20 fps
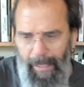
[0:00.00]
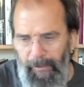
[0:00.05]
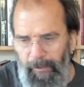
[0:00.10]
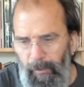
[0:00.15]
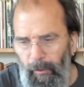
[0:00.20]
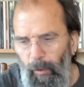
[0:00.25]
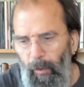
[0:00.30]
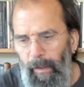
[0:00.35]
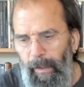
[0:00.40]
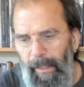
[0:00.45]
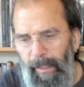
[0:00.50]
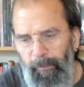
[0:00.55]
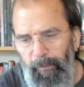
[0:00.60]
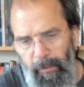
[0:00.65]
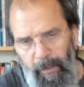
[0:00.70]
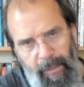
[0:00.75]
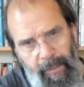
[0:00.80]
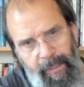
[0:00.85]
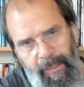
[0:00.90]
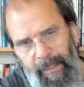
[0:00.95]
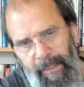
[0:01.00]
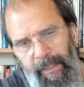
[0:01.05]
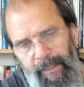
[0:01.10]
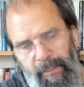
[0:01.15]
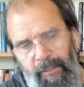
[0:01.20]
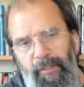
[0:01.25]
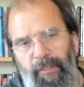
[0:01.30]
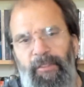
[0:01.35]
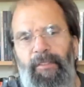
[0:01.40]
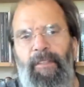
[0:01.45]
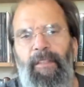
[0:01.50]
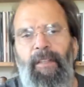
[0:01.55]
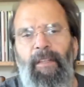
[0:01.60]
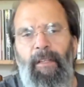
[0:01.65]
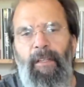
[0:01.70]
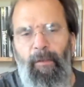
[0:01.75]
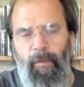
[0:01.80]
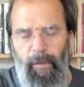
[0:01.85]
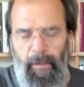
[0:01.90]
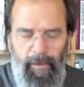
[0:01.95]
know a place
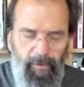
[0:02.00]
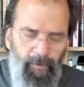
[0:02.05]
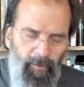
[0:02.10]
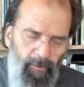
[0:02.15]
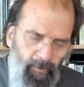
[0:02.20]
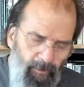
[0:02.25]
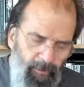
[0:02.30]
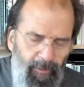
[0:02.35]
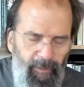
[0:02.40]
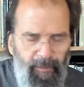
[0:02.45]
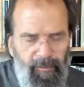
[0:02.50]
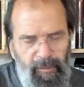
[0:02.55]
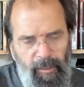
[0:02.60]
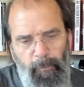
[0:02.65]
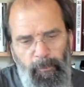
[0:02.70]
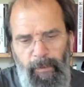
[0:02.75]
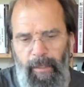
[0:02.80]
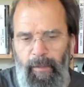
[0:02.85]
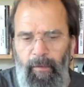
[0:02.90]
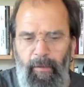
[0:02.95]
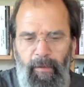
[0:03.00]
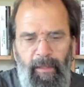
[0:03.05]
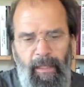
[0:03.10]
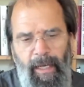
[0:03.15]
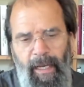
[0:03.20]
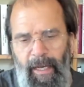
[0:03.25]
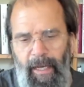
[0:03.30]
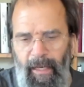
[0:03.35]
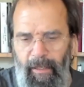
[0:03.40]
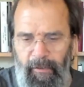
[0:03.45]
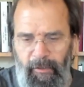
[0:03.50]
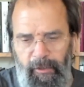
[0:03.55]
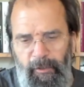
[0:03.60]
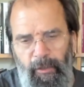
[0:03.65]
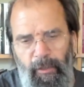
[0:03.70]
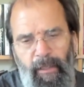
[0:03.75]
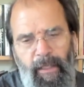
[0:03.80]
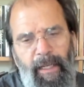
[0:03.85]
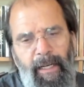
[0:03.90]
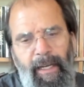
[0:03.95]
that disappear without a
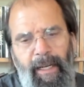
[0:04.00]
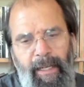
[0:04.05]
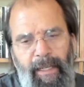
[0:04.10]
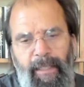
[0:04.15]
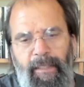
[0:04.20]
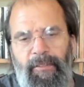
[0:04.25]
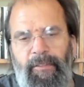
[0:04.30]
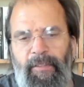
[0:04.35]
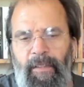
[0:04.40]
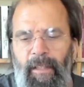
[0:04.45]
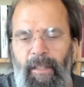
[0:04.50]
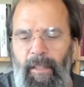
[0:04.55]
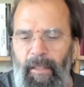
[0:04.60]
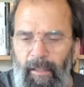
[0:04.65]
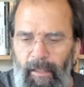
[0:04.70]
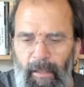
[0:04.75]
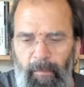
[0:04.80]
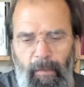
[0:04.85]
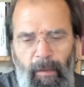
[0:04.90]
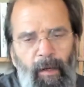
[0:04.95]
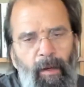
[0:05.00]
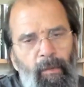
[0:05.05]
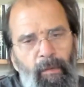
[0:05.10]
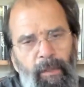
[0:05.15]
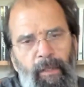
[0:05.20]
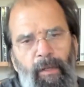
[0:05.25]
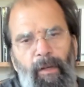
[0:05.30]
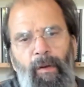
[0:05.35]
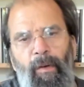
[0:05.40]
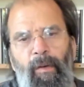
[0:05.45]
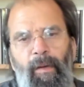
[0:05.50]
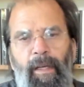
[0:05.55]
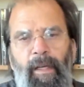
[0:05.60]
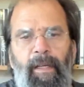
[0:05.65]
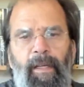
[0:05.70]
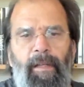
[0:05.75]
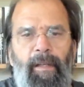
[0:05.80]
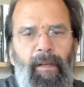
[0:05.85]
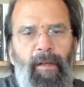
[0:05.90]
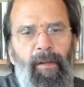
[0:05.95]
trace. Come on, we're
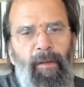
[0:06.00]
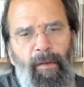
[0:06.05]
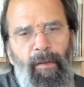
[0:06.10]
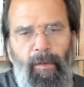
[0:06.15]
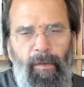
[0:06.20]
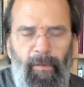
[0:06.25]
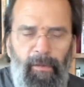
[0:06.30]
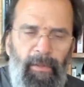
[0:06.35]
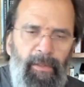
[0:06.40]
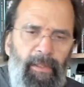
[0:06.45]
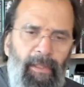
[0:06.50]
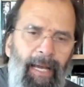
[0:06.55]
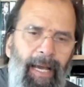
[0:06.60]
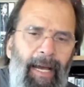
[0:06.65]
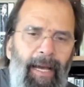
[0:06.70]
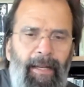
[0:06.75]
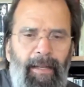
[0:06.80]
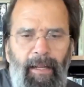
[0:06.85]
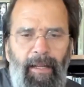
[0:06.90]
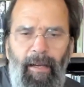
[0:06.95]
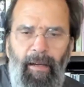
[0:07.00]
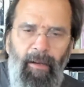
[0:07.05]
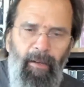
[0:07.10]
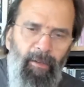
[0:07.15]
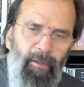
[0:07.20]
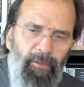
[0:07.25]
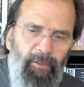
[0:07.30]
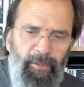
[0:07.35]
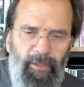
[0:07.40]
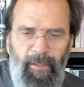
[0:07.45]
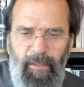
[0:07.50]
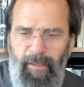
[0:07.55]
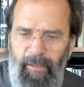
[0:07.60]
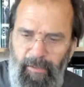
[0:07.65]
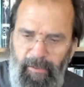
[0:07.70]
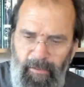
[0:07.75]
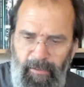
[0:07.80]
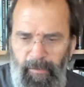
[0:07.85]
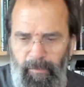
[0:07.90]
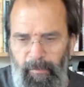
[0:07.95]
going on an outlaw's
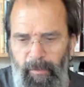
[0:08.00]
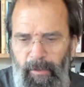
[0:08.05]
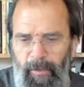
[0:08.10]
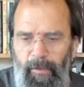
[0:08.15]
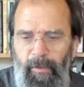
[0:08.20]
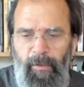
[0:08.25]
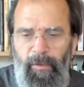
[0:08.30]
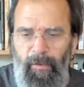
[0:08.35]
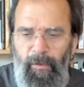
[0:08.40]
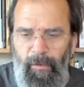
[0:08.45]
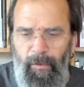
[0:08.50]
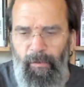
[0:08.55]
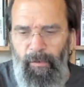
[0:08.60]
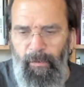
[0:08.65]
honeymoon.